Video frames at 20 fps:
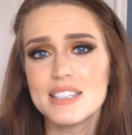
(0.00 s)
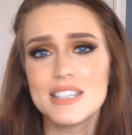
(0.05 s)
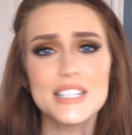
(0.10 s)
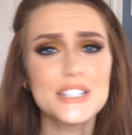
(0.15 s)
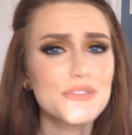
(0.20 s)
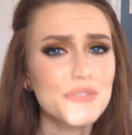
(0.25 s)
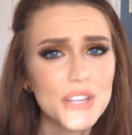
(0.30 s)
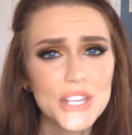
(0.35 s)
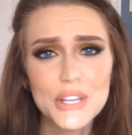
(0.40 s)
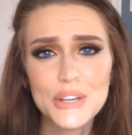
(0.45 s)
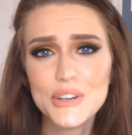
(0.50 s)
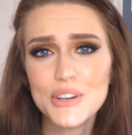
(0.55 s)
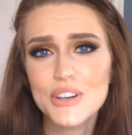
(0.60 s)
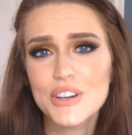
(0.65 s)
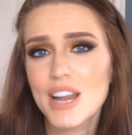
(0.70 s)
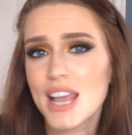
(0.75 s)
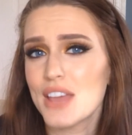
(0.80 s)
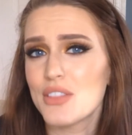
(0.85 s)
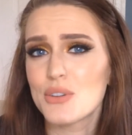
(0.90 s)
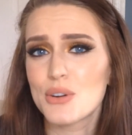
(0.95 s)

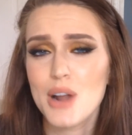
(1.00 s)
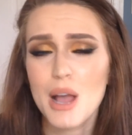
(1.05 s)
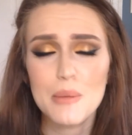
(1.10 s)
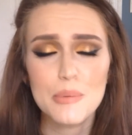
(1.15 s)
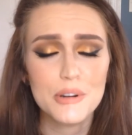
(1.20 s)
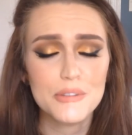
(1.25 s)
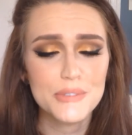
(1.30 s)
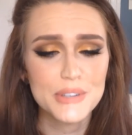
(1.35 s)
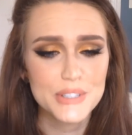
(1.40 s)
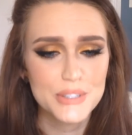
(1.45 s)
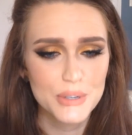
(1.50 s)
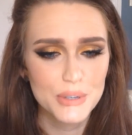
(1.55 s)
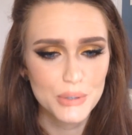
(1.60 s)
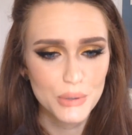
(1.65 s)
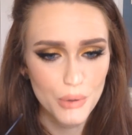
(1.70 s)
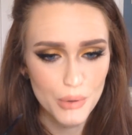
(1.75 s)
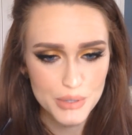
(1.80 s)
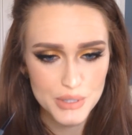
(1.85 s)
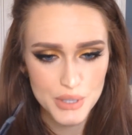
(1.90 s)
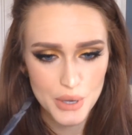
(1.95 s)
disfigured and they're not perfect
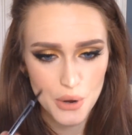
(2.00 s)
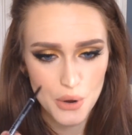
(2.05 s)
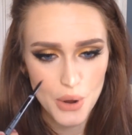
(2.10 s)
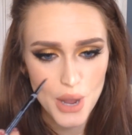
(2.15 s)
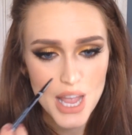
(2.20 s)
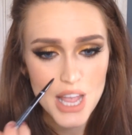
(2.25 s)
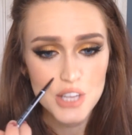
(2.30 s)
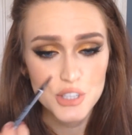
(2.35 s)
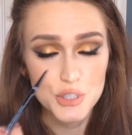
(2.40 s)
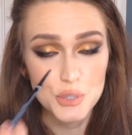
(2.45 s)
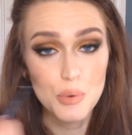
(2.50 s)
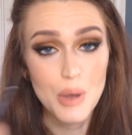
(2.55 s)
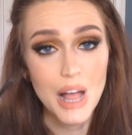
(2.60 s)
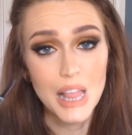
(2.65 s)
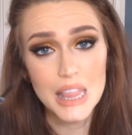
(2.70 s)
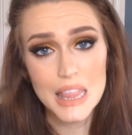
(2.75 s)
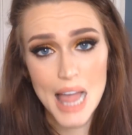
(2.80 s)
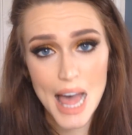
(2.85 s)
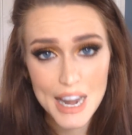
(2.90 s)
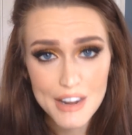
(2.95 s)
circles, so do a
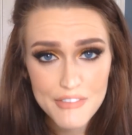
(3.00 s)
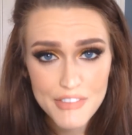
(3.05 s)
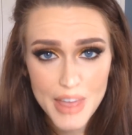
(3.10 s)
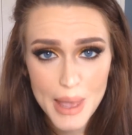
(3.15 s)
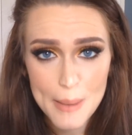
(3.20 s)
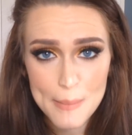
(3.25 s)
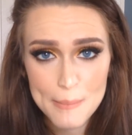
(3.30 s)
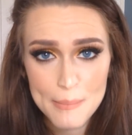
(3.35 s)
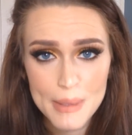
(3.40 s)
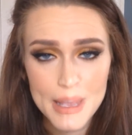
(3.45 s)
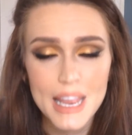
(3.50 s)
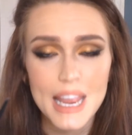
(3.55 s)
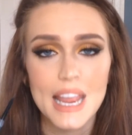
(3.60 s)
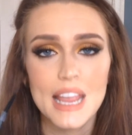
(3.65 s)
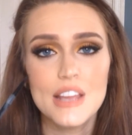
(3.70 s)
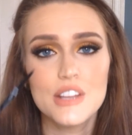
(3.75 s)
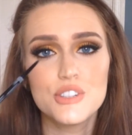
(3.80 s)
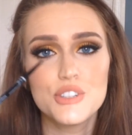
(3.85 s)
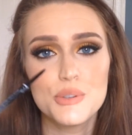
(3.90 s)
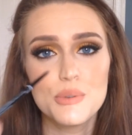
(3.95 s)
lot of them
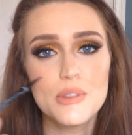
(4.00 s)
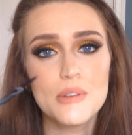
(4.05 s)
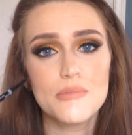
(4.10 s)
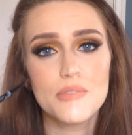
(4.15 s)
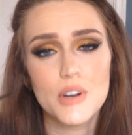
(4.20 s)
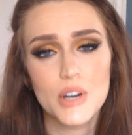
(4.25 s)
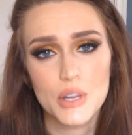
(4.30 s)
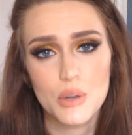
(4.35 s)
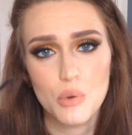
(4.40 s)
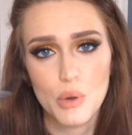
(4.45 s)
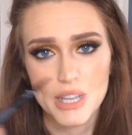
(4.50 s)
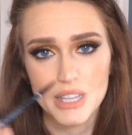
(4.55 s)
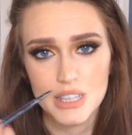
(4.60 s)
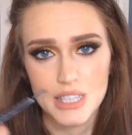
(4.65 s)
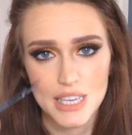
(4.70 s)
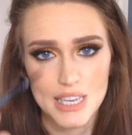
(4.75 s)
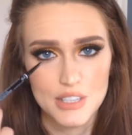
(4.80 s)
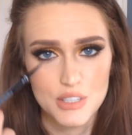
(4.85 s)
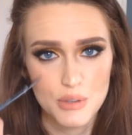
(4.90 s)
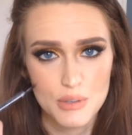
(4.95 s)
and do them very
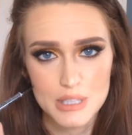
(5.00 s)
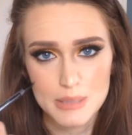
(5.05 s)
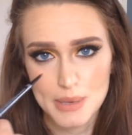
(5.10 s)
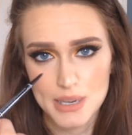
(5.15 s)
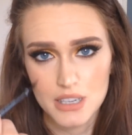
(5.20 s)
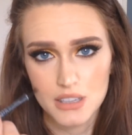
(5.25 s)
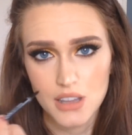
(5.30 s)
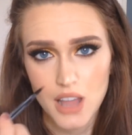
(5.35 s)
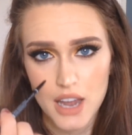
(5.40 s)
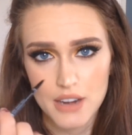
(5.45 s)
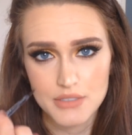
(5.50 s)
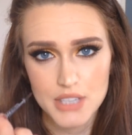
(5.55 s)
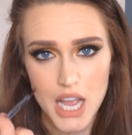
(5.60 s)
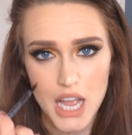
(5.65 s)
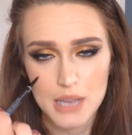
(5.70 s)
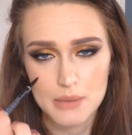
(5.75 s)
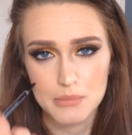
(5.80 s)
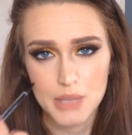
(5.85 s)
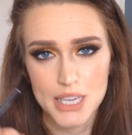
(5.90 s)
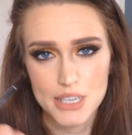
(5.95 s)
quickly and don't spend a lot of
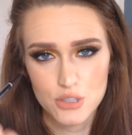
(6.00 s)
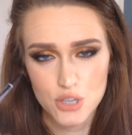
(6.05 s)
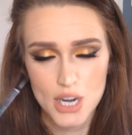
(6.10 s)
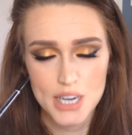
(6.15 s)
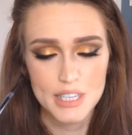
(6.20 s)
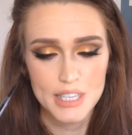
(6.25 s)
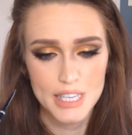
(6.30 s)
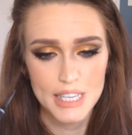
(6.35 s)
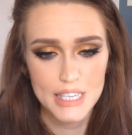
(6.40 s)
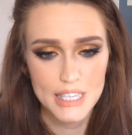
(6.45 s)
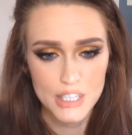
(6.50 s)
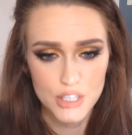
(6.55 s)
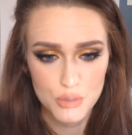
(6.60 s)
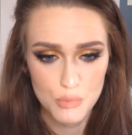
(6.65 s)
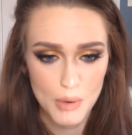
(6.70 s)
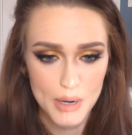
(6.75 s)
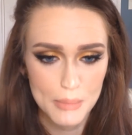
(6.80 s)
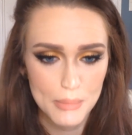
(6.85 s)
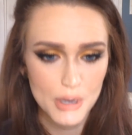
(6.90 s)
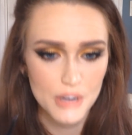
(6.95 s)
time like trying to get each
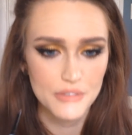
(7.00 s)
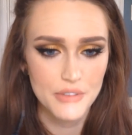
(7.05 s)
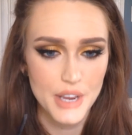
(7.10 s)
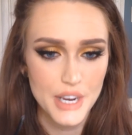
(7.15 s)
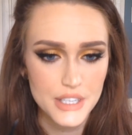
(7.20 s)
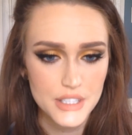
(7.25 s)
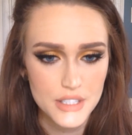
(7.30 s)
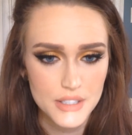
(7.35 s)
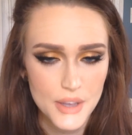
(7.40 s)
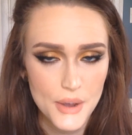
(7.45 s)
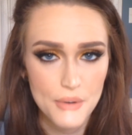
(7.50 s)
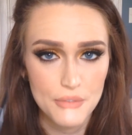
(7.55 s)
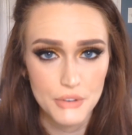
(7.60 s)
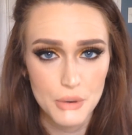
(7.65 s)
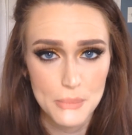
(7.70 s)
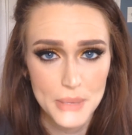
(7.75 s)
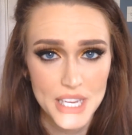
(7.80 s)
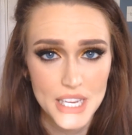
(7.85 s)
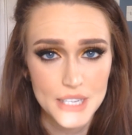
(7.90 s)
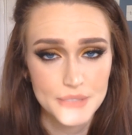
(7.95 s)
one perfect. So for
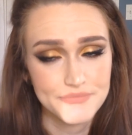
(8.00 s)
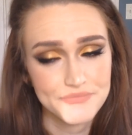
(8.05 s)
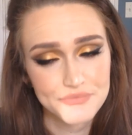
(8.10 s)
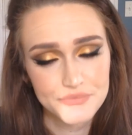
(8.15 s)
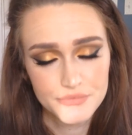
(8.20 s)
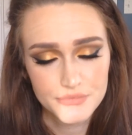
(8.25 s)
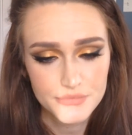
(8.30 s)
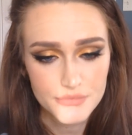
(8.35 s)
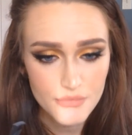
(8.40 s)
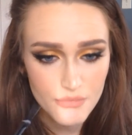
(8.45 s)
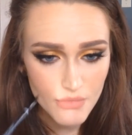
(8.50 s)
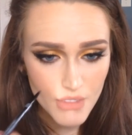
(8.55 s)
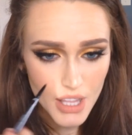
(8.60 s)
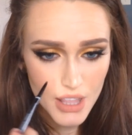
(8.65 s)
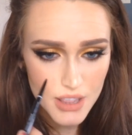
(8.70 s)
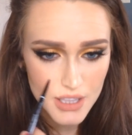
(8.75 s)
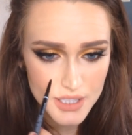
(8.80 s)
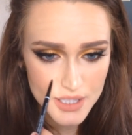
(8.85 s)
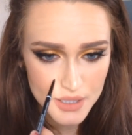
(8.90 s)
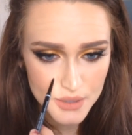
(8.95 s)
me,
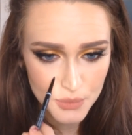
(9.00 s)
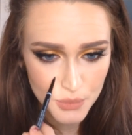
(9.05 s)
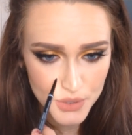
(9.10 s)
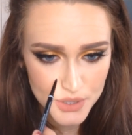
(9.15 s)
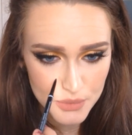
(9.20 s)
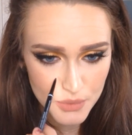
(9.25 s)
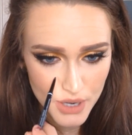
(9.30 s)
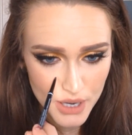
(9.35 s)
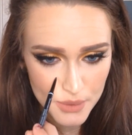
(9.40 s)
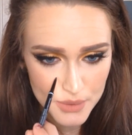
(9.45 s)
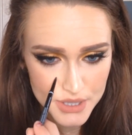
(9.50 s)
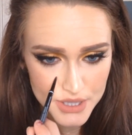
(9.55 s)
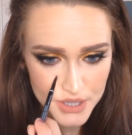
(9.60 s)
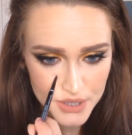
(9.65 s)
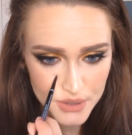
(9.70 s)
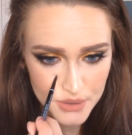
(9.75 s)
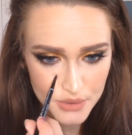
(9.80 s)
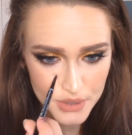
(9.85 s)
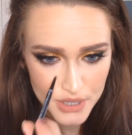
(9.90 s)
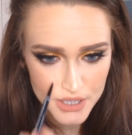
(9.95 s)
this is, was what I would
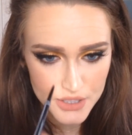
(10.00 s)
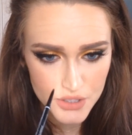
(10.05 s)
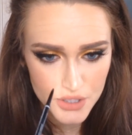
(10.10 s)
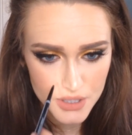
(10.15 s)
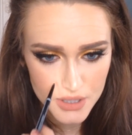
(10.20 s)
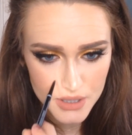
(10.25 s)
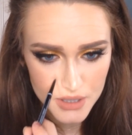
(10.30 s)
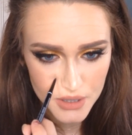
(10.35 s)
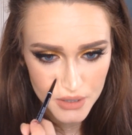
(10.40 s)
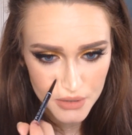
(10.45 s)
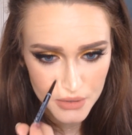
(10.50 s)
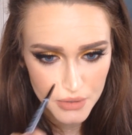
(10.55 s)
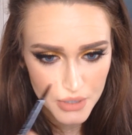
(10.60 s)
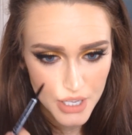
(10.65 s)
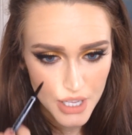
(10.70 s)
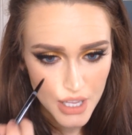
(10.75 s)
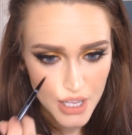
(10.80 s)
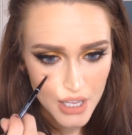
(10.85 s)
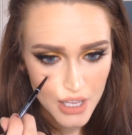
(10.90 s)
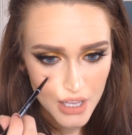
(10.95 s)
do is just do,
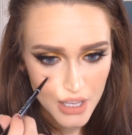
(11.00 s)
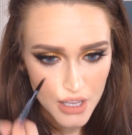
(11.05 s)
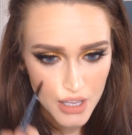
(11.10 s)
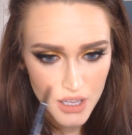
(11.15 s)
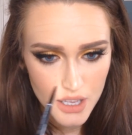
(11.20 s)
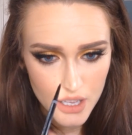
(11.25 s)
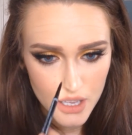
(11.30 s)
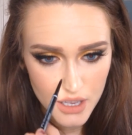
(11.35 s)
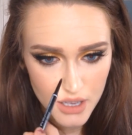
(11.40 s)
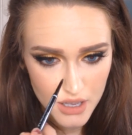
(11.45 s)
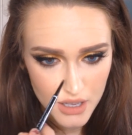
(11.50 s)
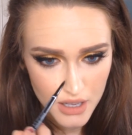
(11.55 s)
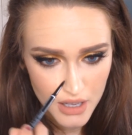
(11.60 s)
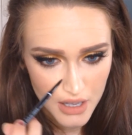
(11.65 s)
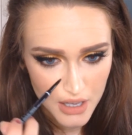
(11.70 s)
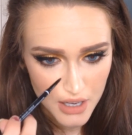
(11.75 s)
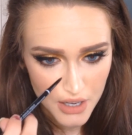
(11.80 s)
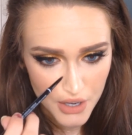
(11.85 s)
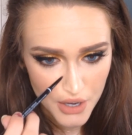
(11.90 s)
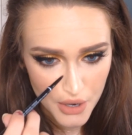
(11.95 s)

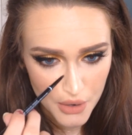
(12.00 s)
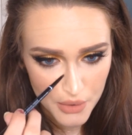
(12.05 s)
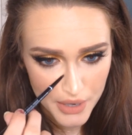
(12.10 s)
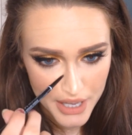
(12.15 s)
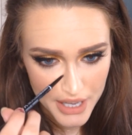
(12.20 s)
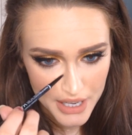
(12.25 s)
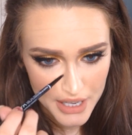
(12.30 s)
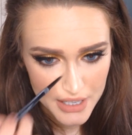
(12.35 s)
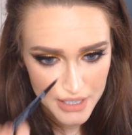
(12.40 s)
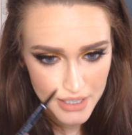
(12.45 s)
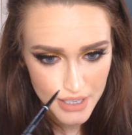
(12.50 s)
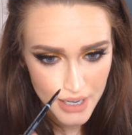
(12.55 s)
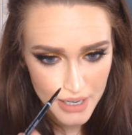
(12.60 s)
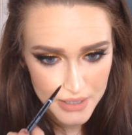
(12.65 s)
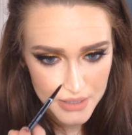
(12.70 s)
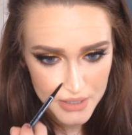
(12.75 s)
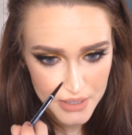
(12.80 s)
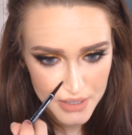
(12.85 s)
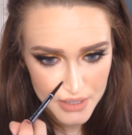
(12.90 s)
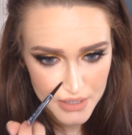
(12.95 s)
go in
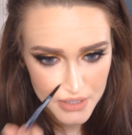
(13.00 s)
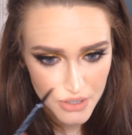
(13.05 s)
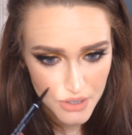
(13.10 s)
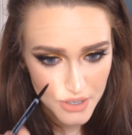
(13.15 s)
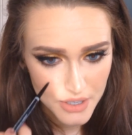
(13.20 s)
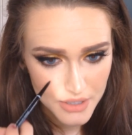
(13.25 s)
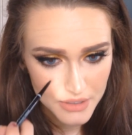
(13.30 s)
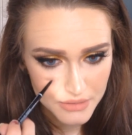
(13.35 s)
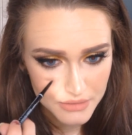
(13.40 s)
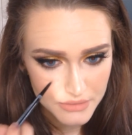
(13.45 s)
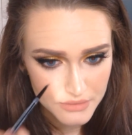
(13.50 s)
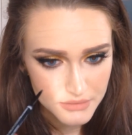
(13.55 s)
and just start